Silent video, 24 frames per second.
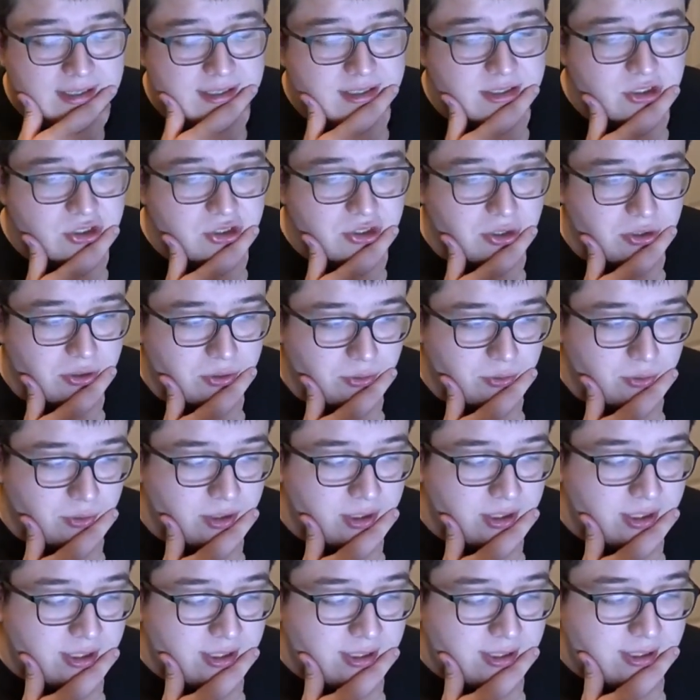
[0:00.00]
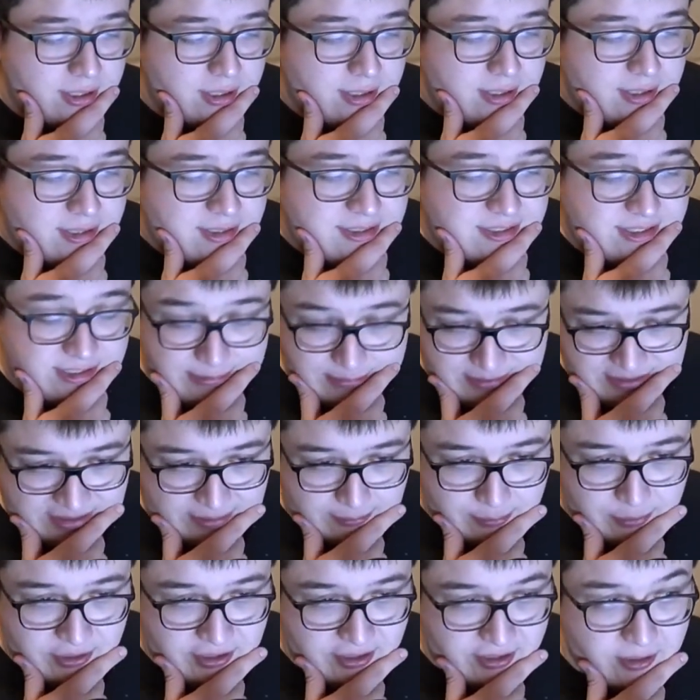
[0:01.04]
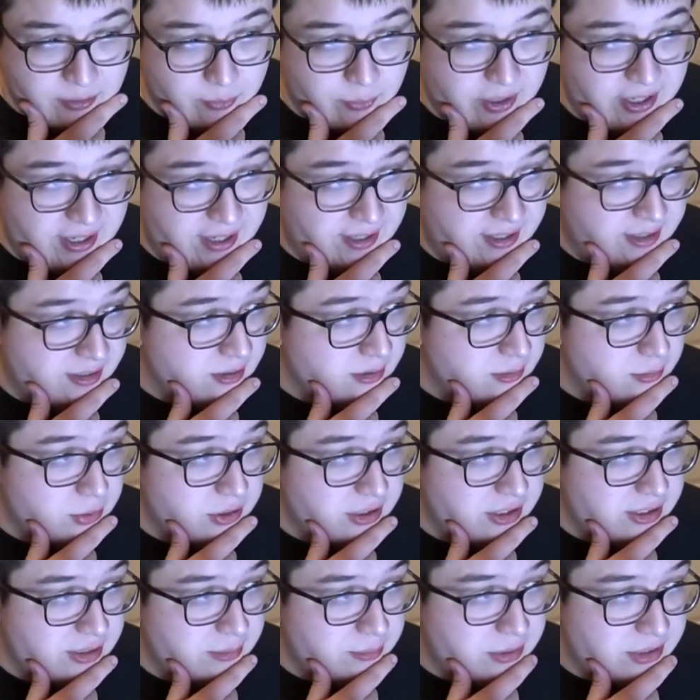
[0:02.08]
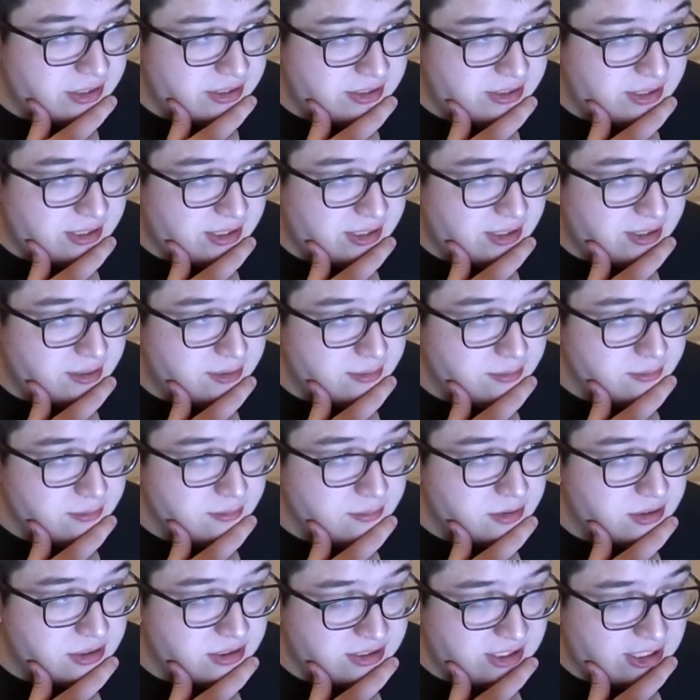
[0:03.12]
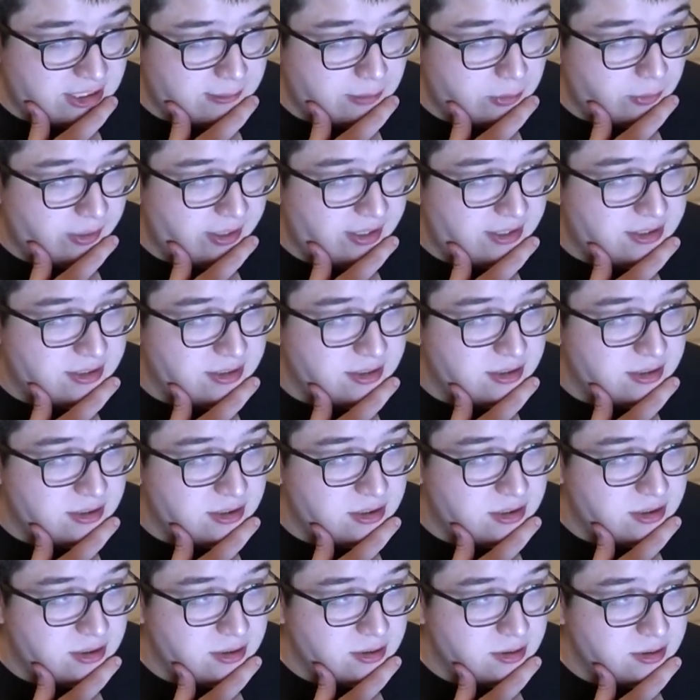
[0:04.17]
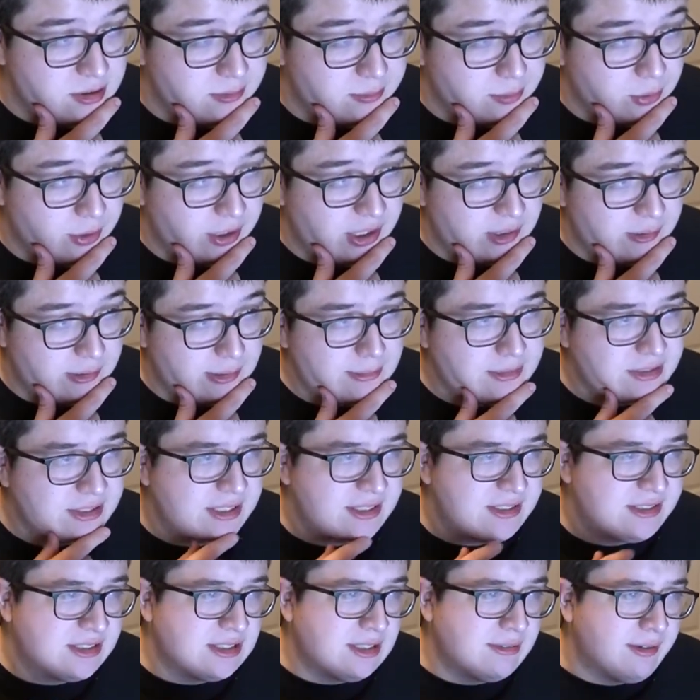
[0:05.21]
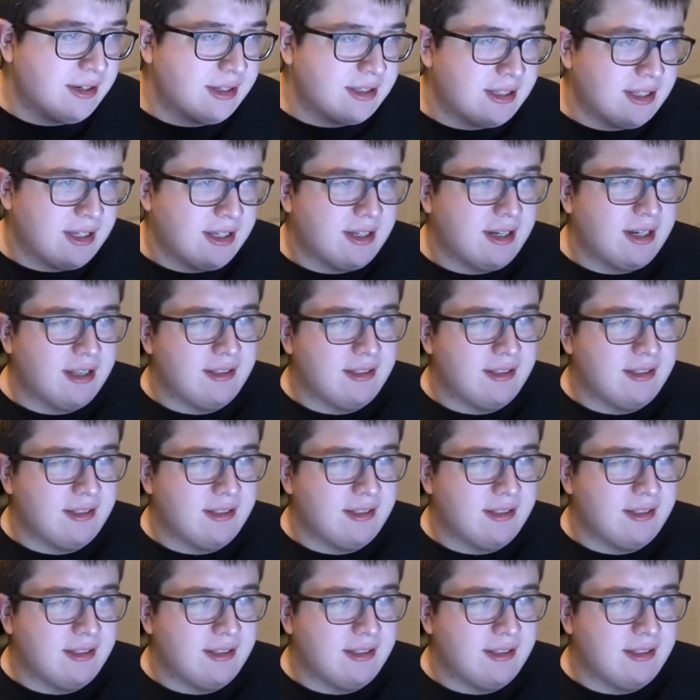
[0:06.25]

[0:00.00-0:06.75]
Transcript: So it seems like a pretty good way, pretty sustainable way to deploy our website and stuff like that.